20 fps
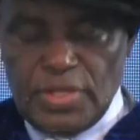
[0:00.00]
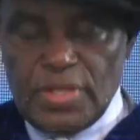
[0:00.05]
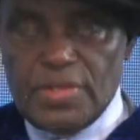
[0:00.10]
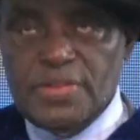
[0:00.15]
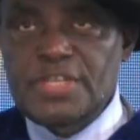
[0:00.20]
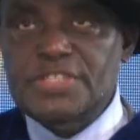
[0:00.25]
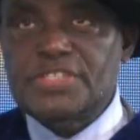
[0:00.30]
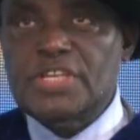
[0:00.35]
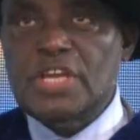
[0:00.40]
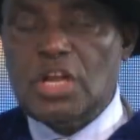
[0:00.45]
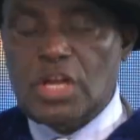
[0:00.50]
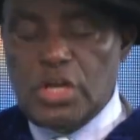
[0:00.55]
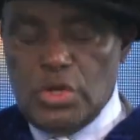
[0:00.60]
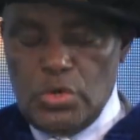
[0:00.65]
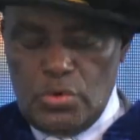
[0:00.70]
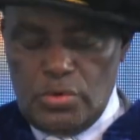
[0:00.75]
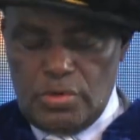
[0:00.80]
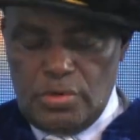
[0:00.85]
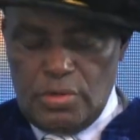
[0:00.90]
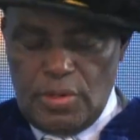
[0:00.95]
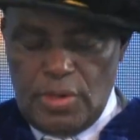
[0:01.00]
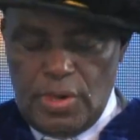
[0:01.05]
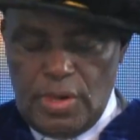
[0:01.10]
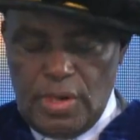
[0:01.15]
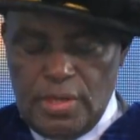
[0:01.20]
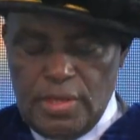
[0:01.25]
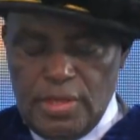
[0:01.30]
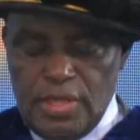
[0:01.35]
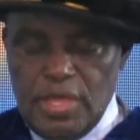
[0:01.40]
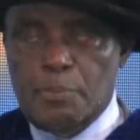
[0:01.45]
These include
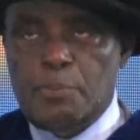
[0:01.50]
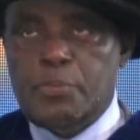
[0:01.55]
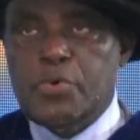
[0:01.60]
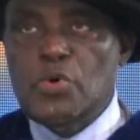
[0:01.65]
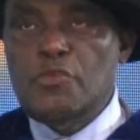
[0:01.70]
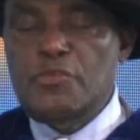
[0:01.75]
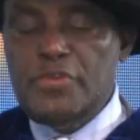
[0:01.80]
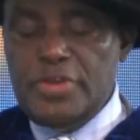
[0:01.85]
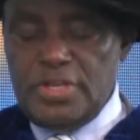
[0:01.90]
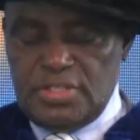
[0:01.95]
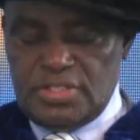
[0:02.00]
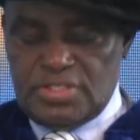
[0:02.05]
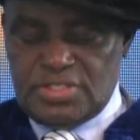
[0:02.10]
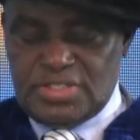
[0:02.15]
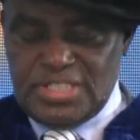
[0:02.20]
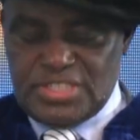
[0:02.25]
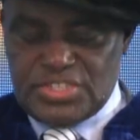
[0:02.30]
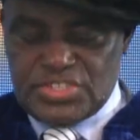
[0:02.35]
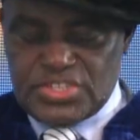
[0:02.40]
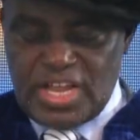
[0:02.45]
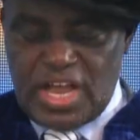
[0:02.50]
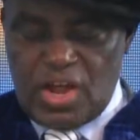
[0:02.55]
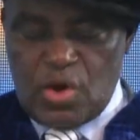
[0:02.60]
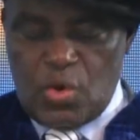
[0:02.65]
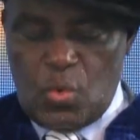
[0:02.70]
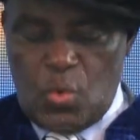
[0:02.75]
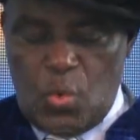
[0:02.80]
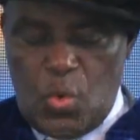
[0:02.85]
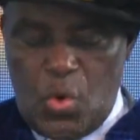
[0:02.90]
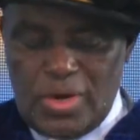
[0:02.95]
improving teacher
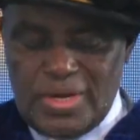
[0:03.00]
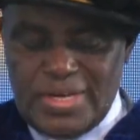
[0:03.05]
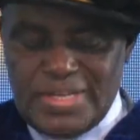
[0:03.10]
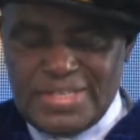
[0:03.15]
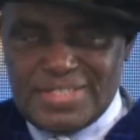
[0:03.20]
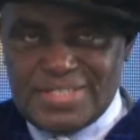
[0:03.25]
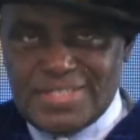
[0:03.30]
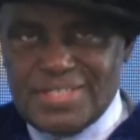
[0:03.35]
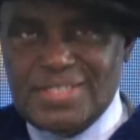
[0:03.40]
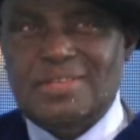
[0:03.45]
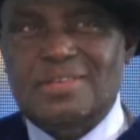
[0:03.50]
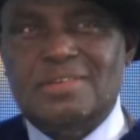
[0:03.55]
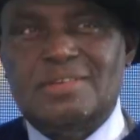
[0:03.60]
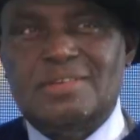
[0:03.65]
quality